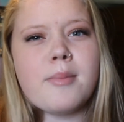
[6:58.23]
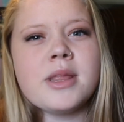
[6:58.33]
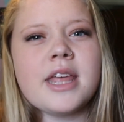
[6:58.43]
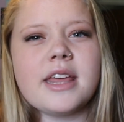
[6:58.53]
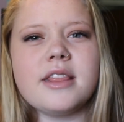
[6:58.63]
I'm
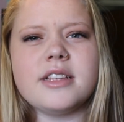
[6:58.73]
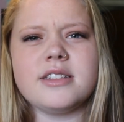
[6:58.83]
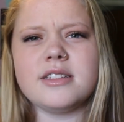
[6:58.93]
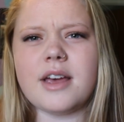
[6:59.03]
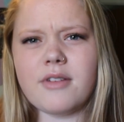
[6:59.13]
in like the
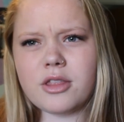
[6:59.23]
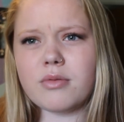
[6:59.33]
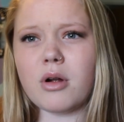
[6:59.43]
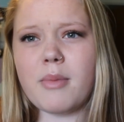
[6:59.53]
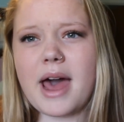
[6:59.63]

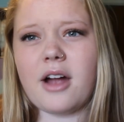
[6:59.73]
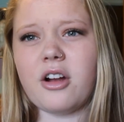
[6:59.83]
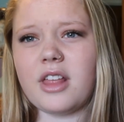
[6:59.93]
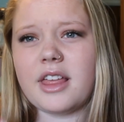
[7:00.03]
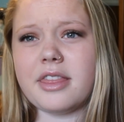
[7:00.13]
7th row back,
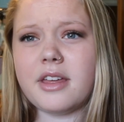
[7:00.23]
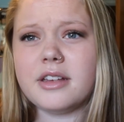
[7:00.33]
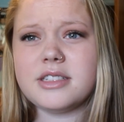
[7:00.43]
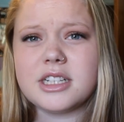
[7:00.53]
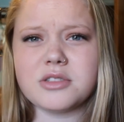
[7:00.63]
or like the
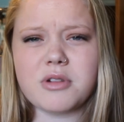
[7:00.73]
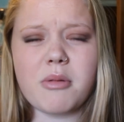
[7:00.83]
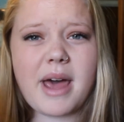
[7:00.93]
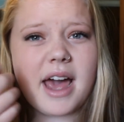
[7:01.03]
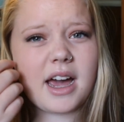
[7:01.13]
6th
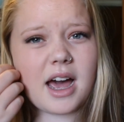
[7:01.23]
row back.